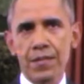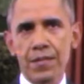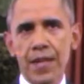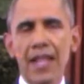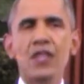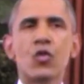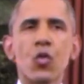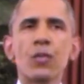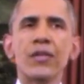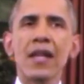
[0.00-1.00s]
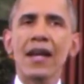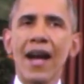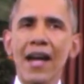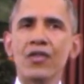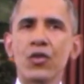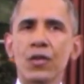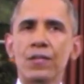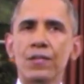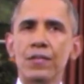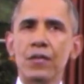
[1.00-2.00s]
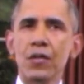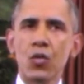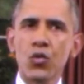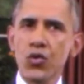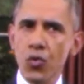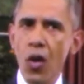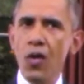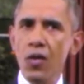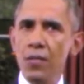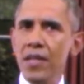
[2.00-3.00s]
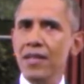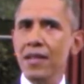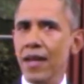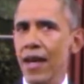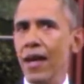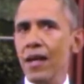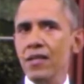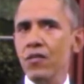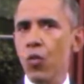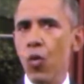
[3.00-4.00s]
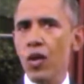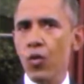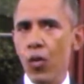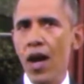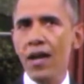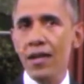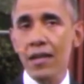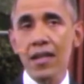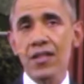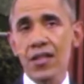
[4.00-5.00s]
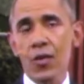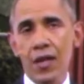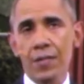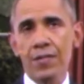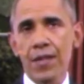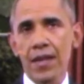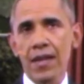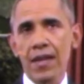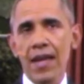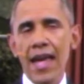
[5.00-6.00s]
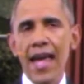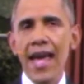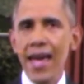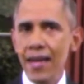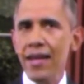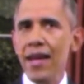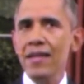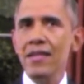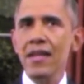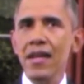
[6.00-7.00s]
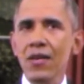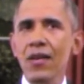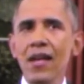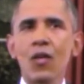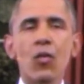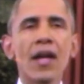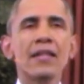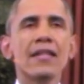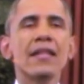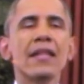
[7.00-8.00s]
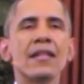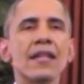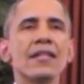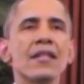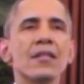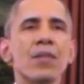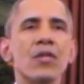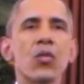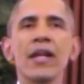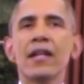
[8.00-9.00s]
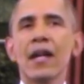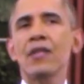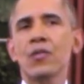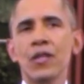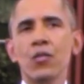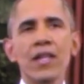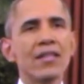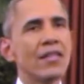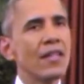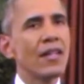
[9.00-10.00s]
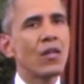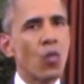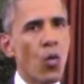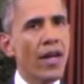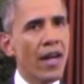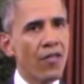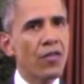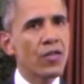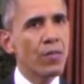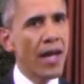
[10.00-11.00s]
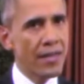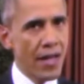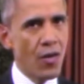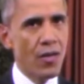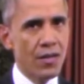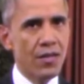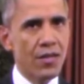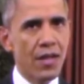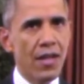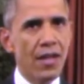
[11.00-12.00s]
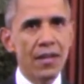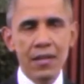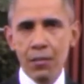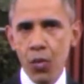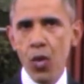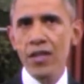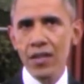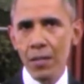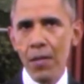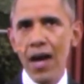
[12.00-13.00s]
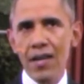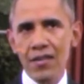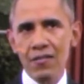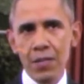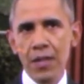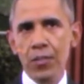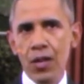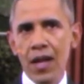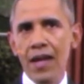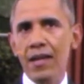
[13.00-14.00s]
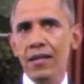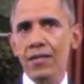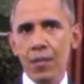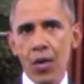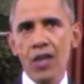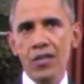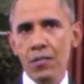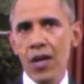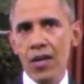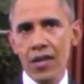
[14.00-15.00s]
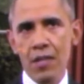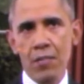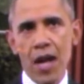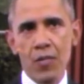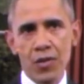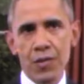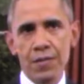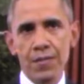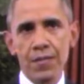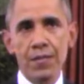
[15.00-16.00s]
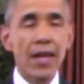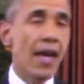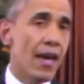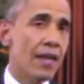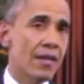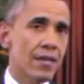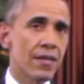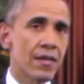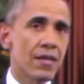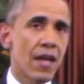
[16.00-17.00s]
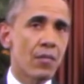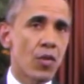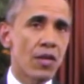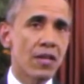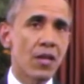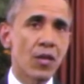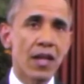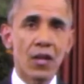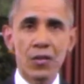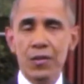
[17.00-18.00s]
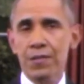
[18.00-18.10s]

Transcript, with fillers: And as groups like ISIL grew stronger ISIS. amidst the chaos of war in Iraq and then Syria, and as the internet erases the distance between countries, we see growing efforts by terrorists to poison the minds of people like the Boston Marathon bombers and the San Bernardino killers.